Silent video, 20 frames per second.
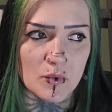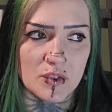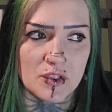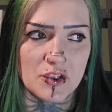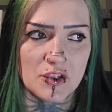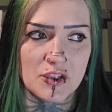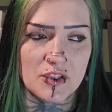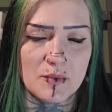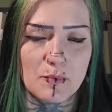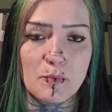
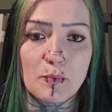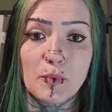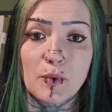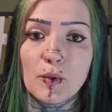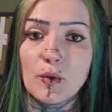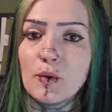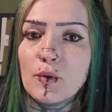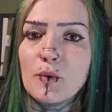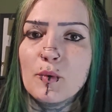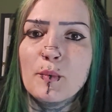was just
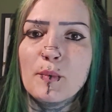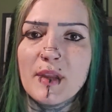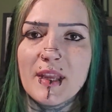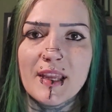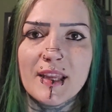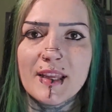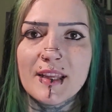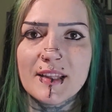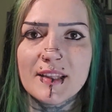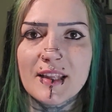
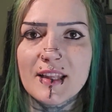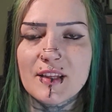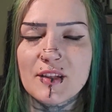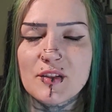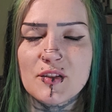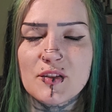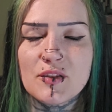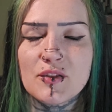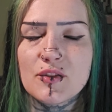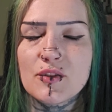blooming
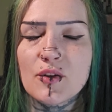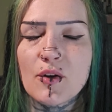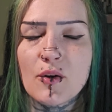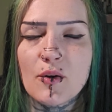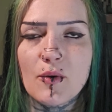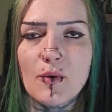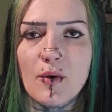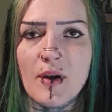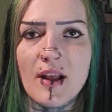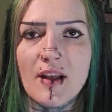like
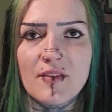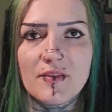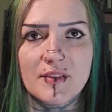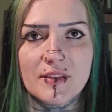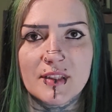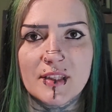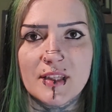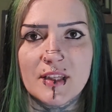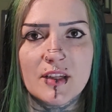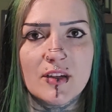so
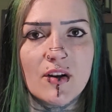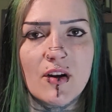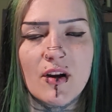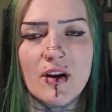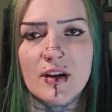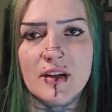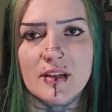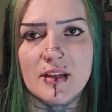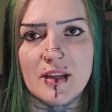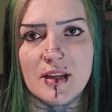heavily and
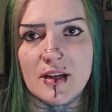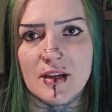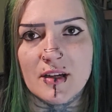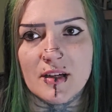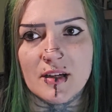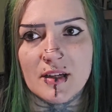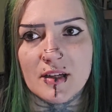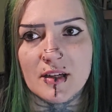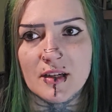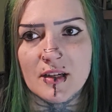hard
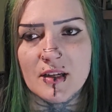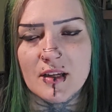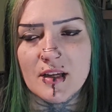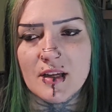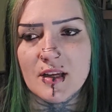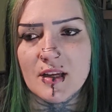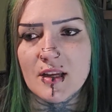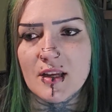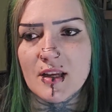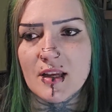here.
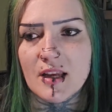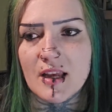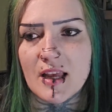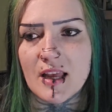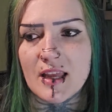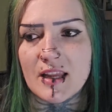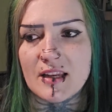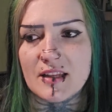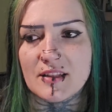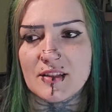
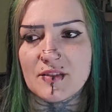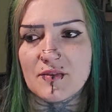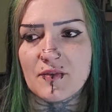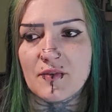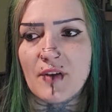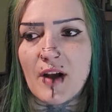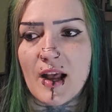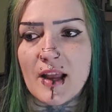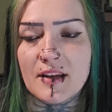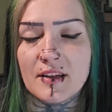And it's
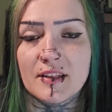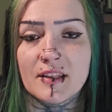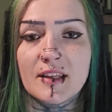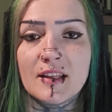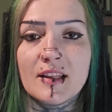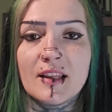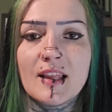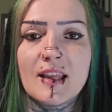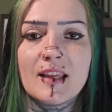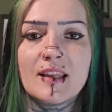
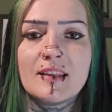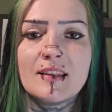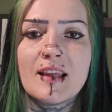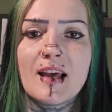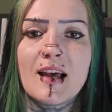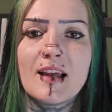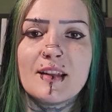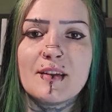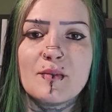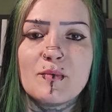finally like
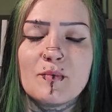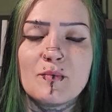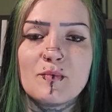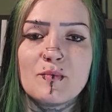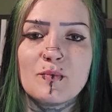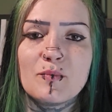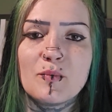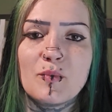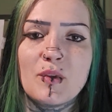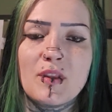that
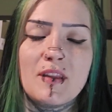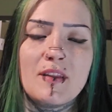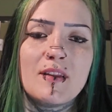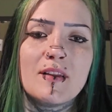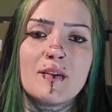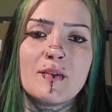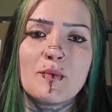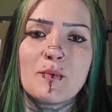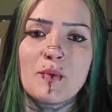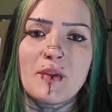
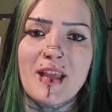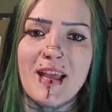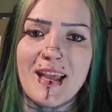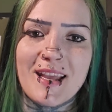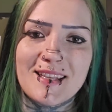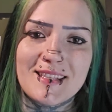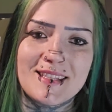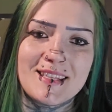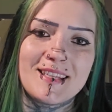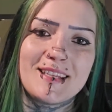we
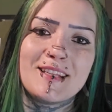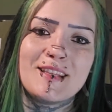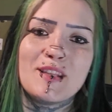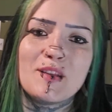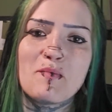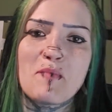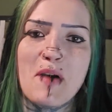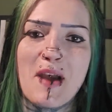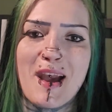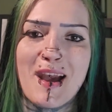exited
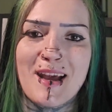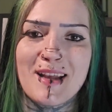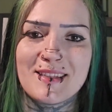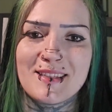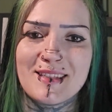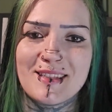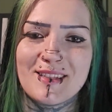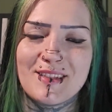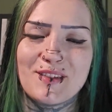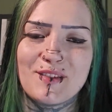the
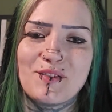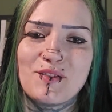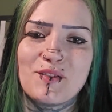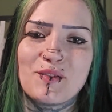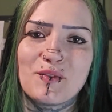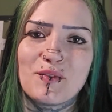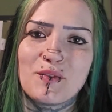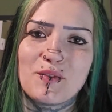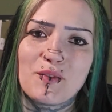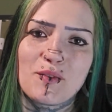passage
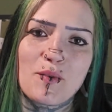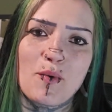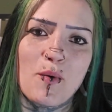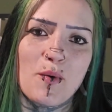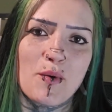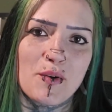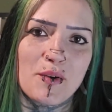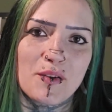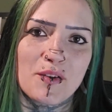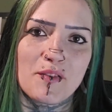of the
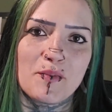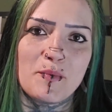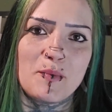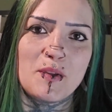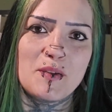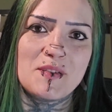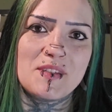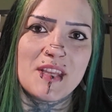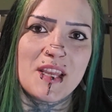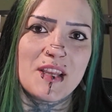quarter of
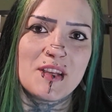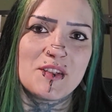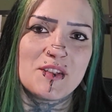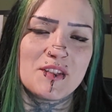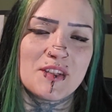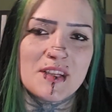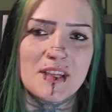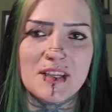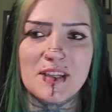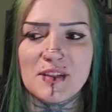
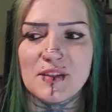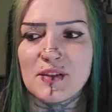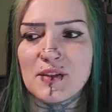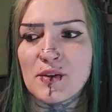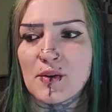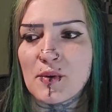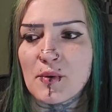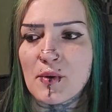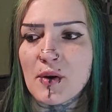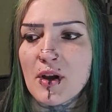mutation
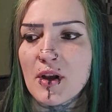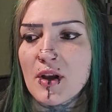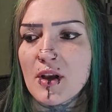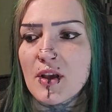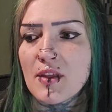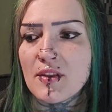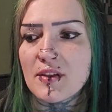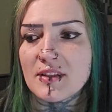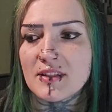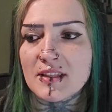into
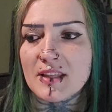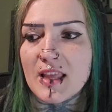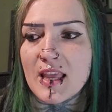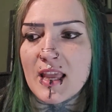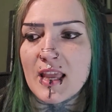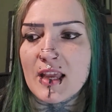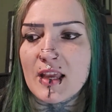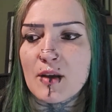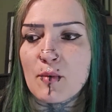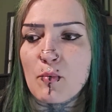this
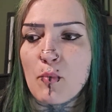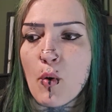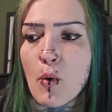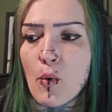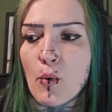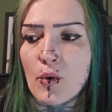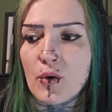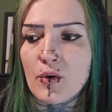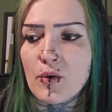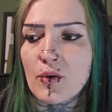like
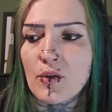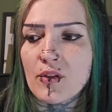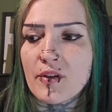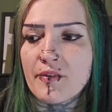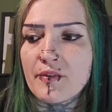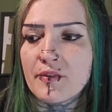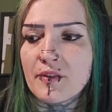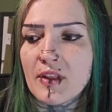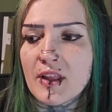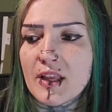portal
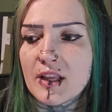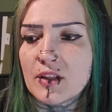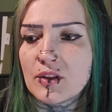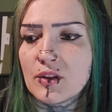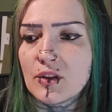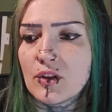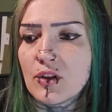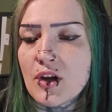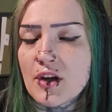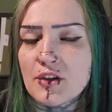of like
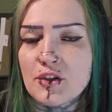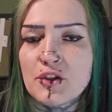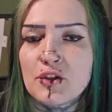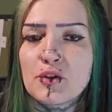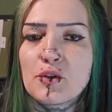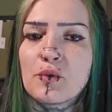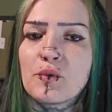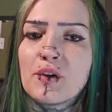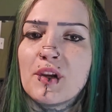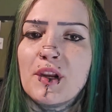
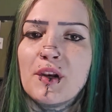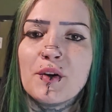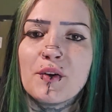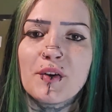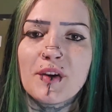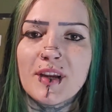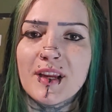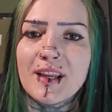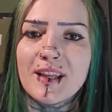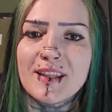lush
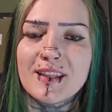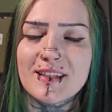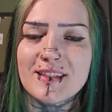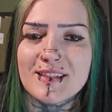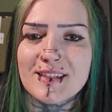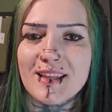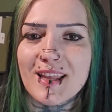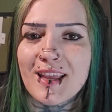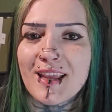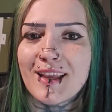greenery,
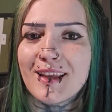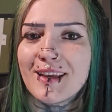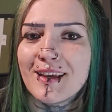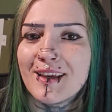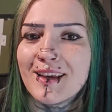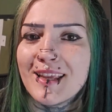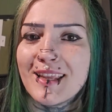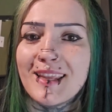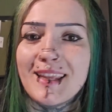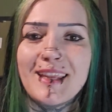this like
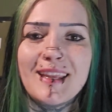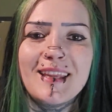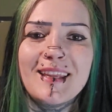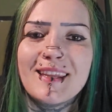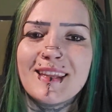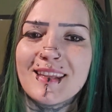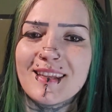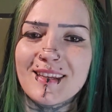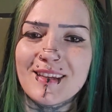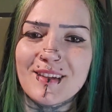
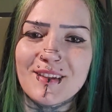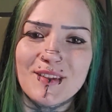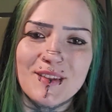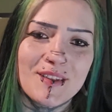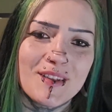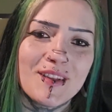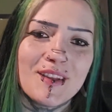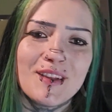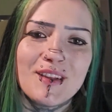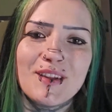Eden,
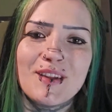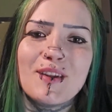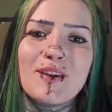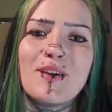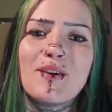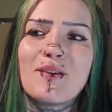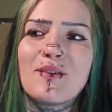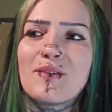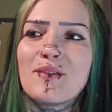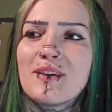
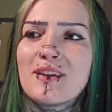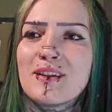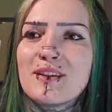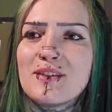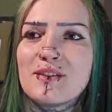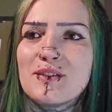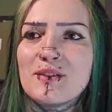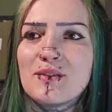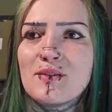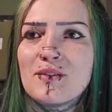
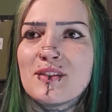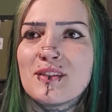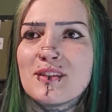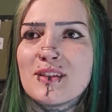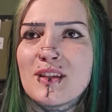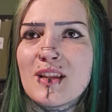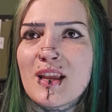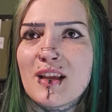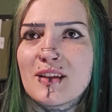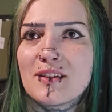into this
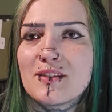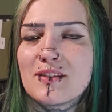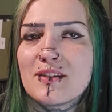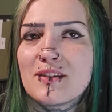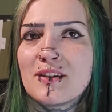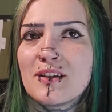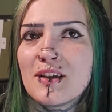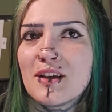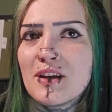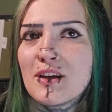
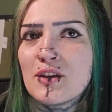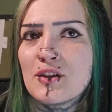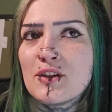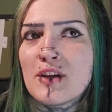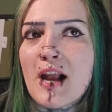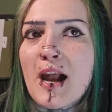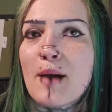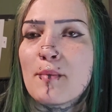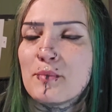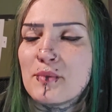next
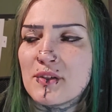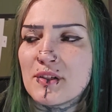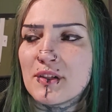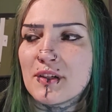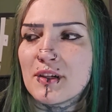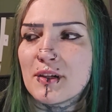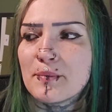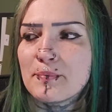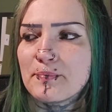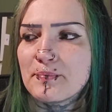
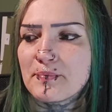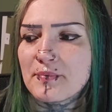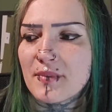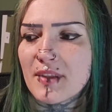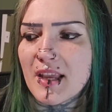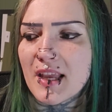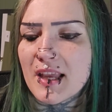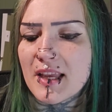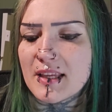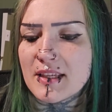chapter.
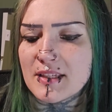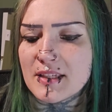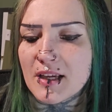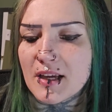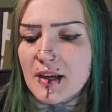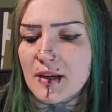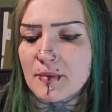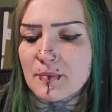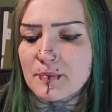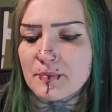And
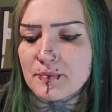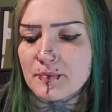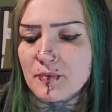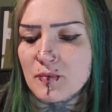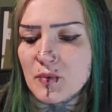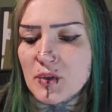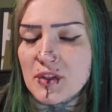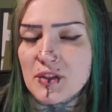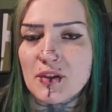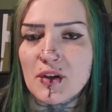
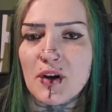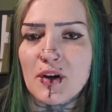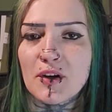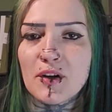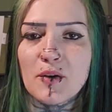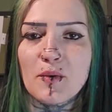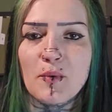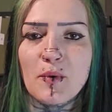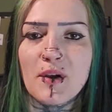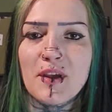we
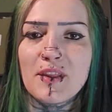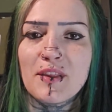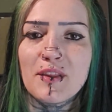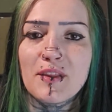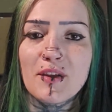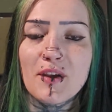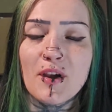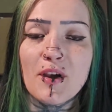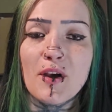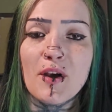started
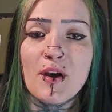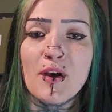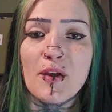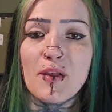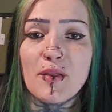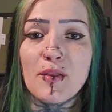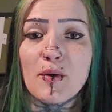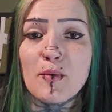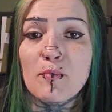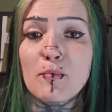with
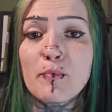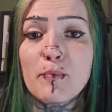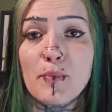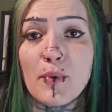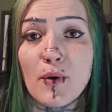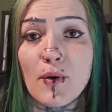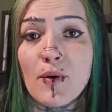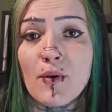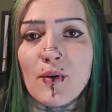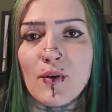the
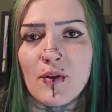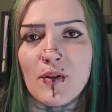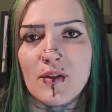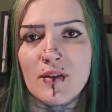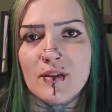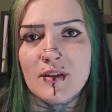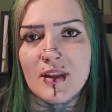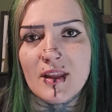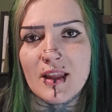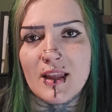bull
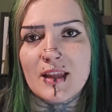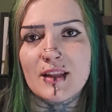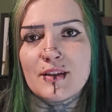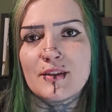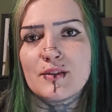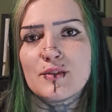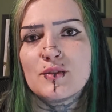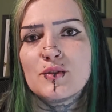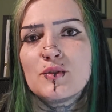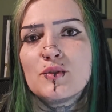
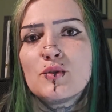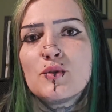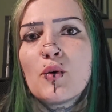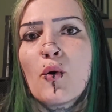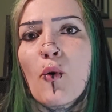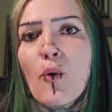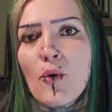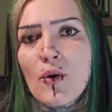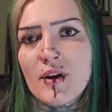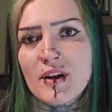and
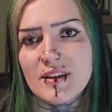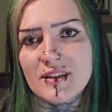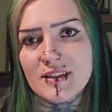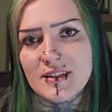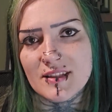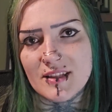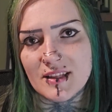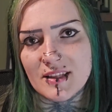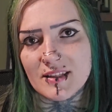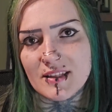Taurus
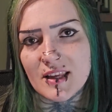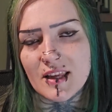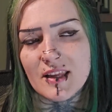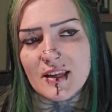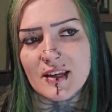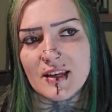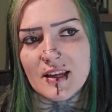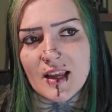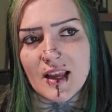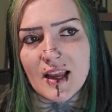
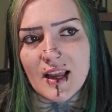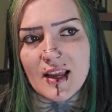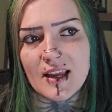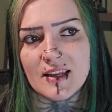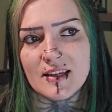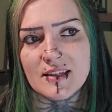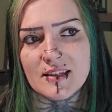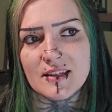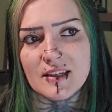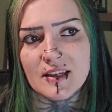season.
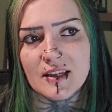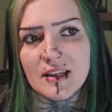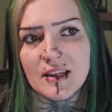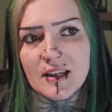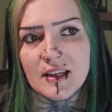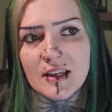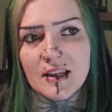And